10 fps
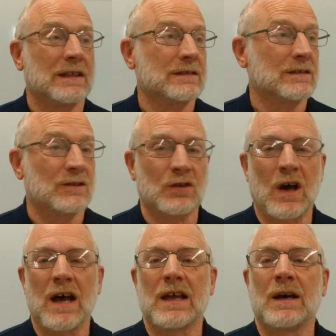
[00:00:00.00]
So
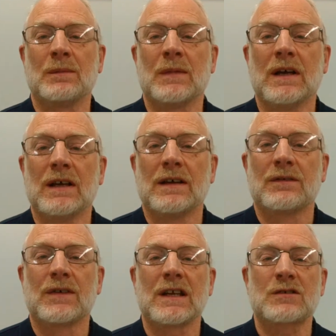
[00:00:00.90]
I am
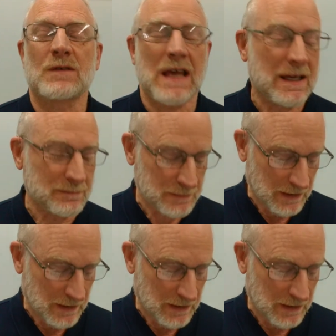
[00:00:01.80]
finished with that.